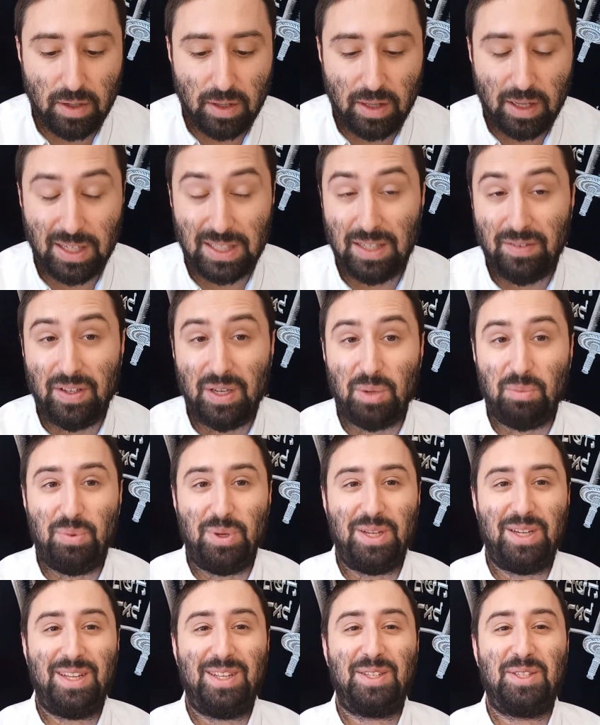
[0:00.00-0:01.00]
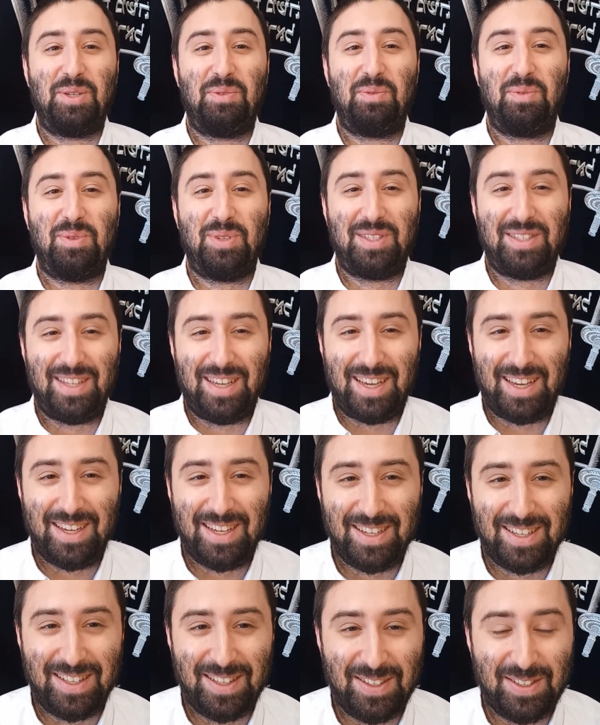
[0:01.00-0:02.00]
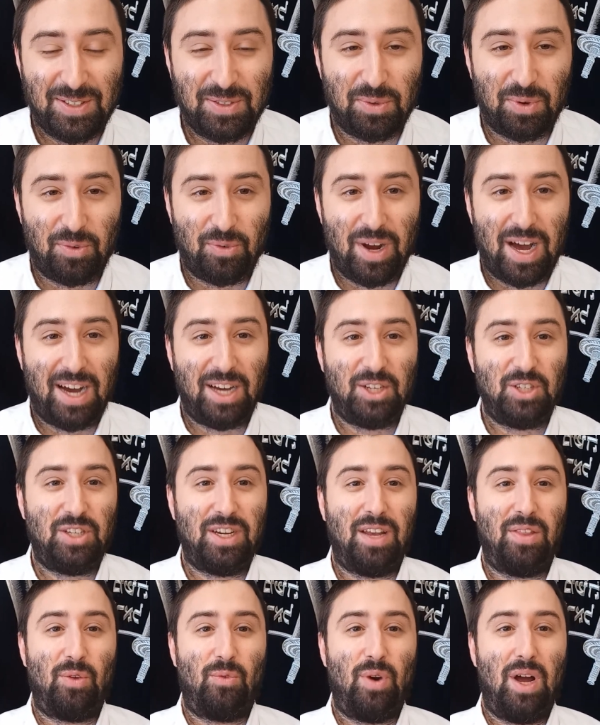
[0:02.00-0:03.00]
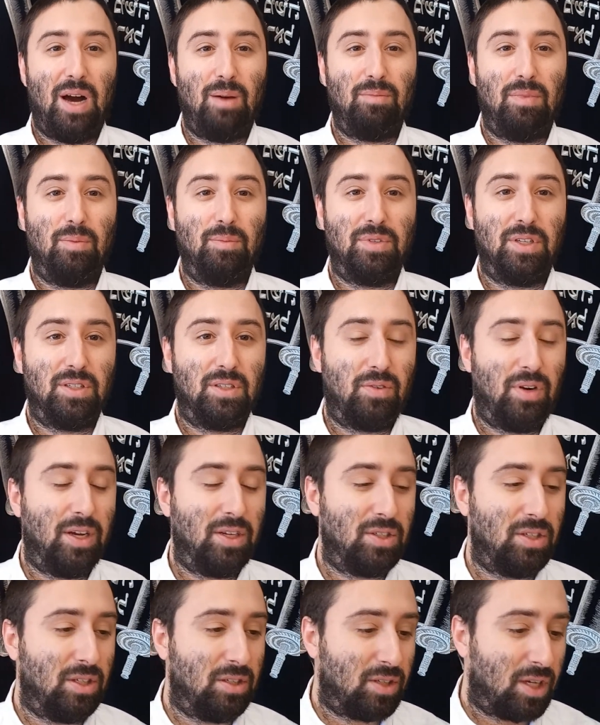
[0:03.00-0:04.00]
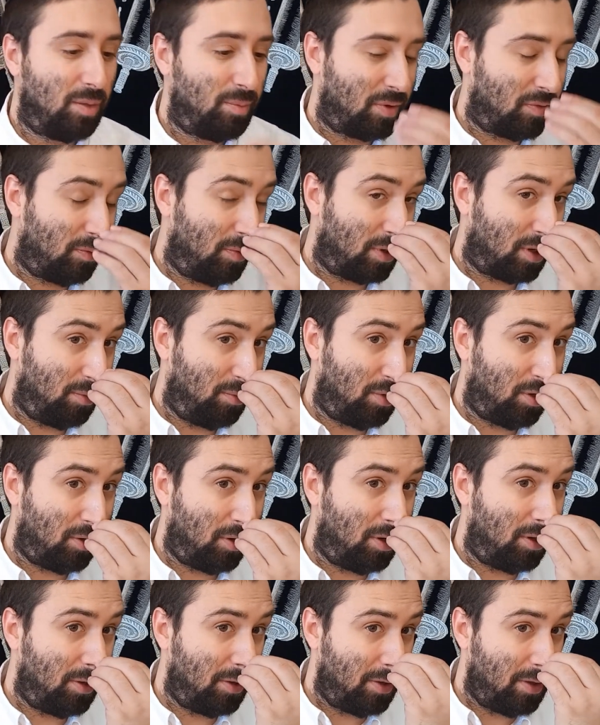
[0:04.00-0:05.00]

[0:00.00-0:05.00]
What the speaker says: There's even an opinion, some people say, this is what Rashi and the Rambam says. The Rashi is coming from a Gemara